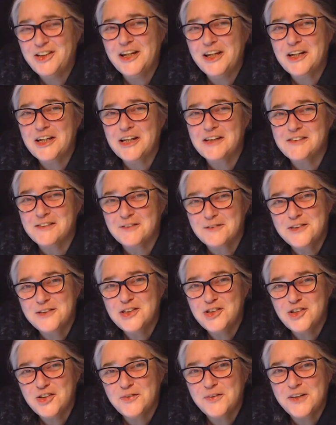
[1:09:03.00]
That's when
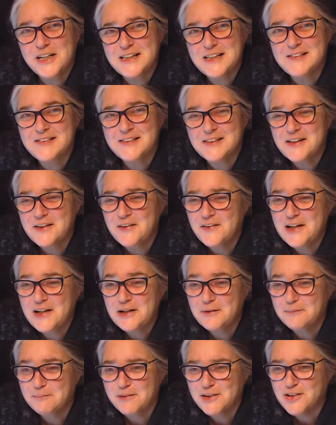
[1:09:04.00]
she wants to go
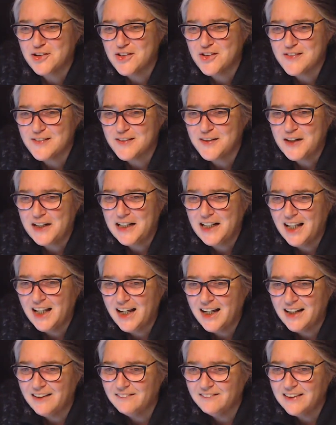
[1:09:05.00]
out, but she's not
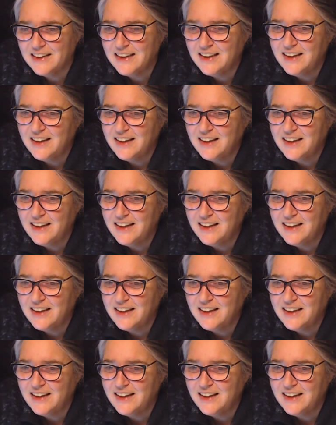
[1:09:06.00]
allowed.